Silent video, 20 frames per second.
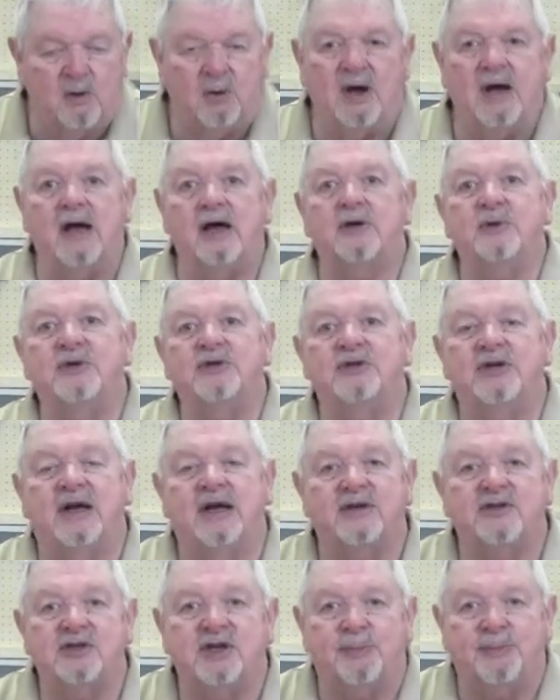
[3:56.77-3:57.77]
Well, how do we set
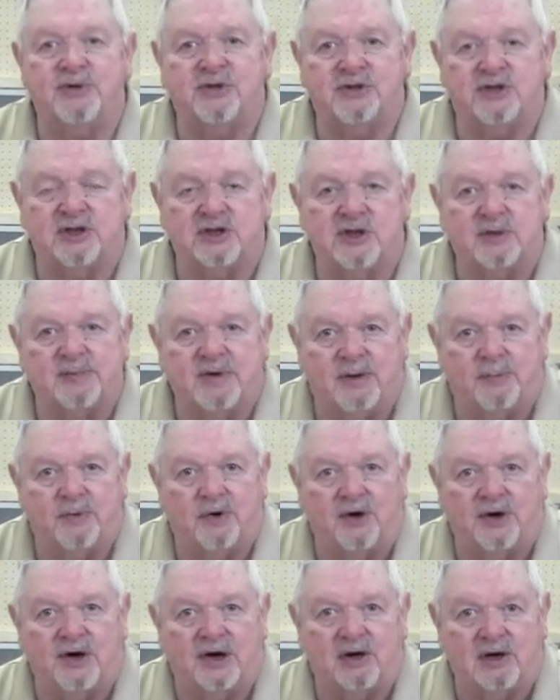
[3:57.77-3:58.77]
a system up
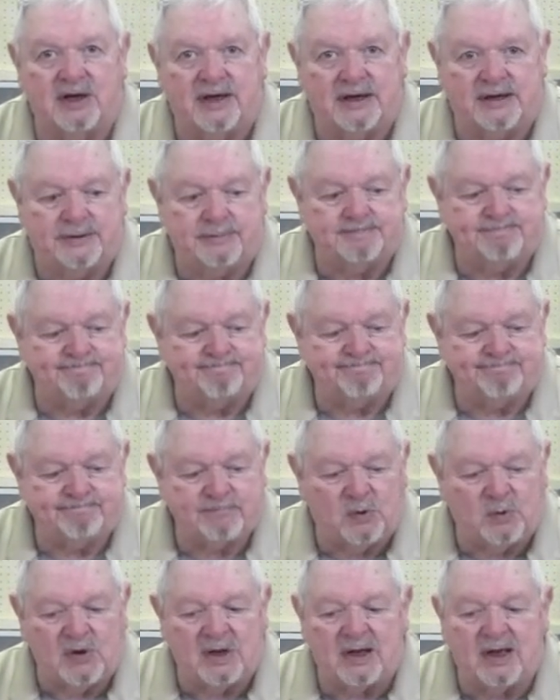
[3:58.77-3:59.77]
on our lathe?
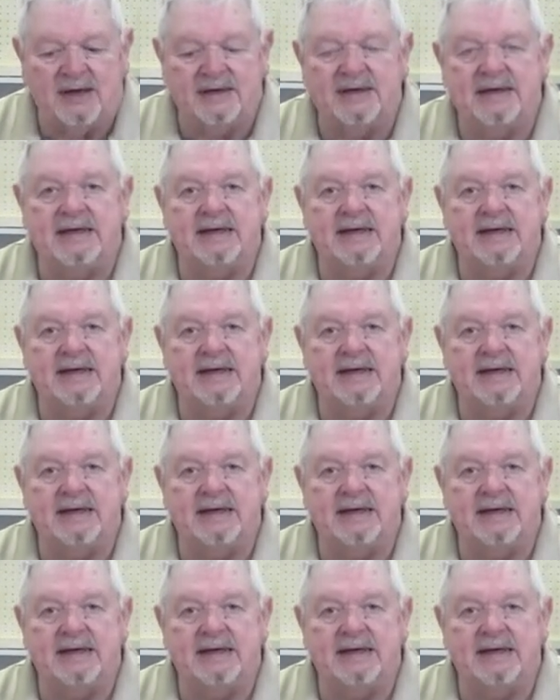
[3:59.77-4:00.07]
Well, I